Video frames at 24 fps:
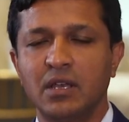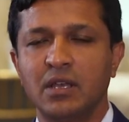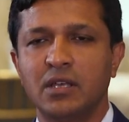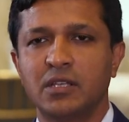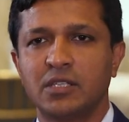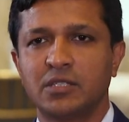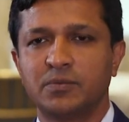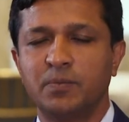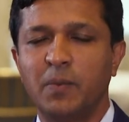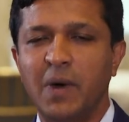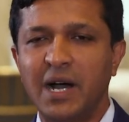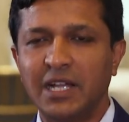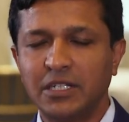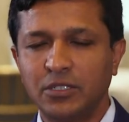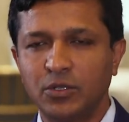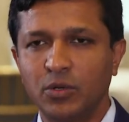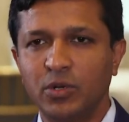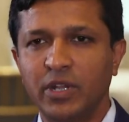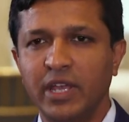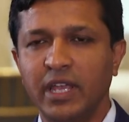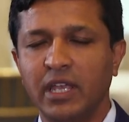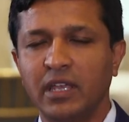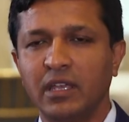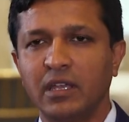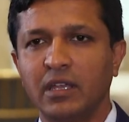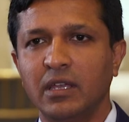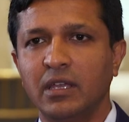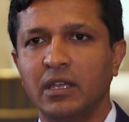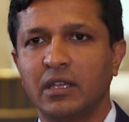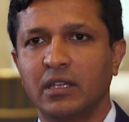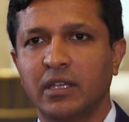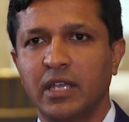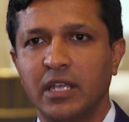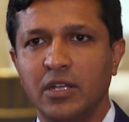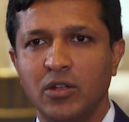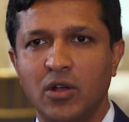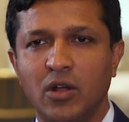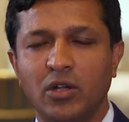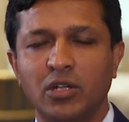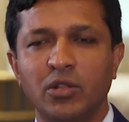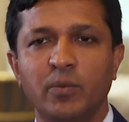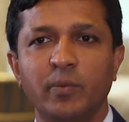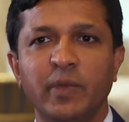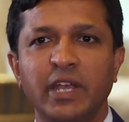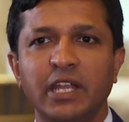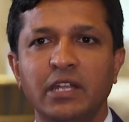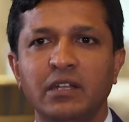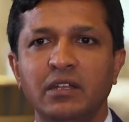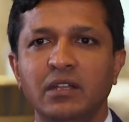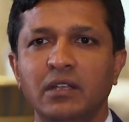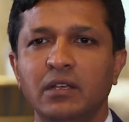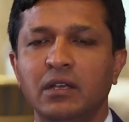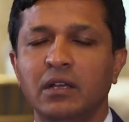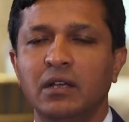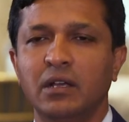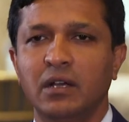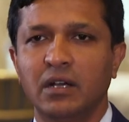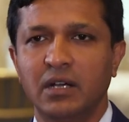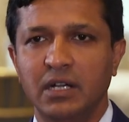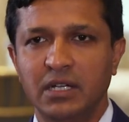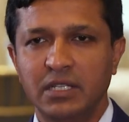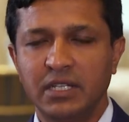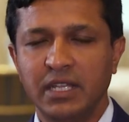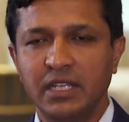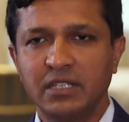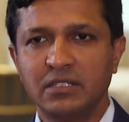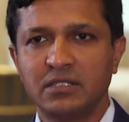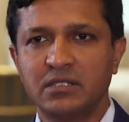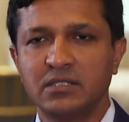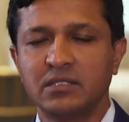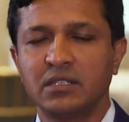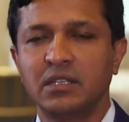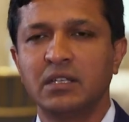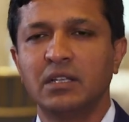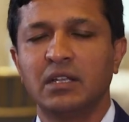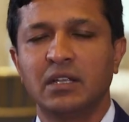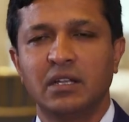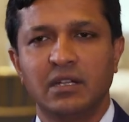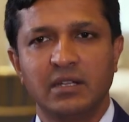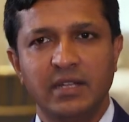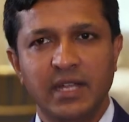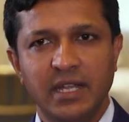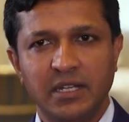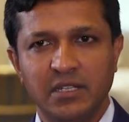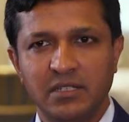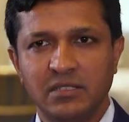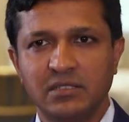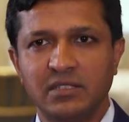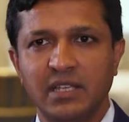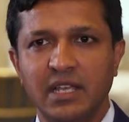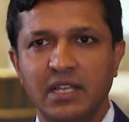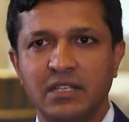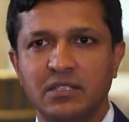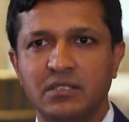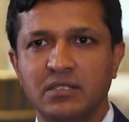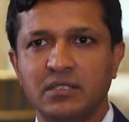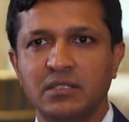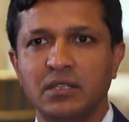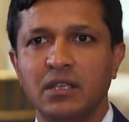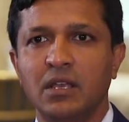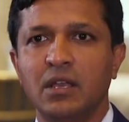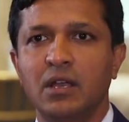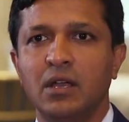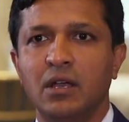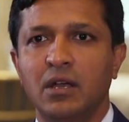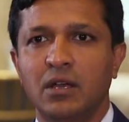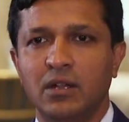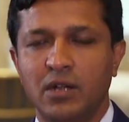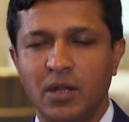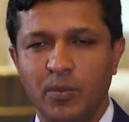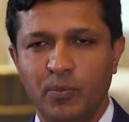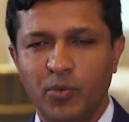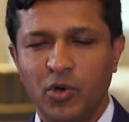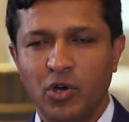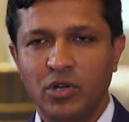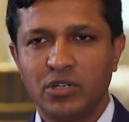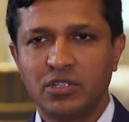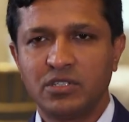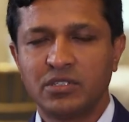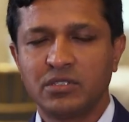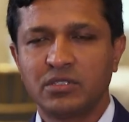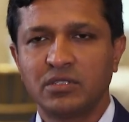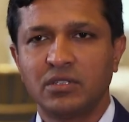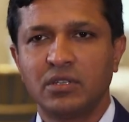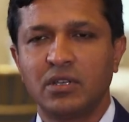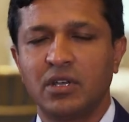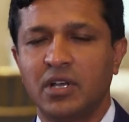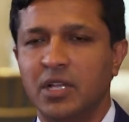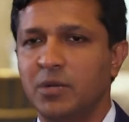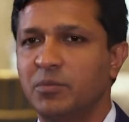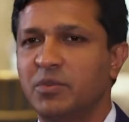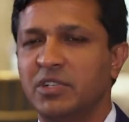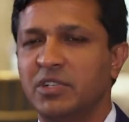Smart today can automate earnings, data sets, reports, and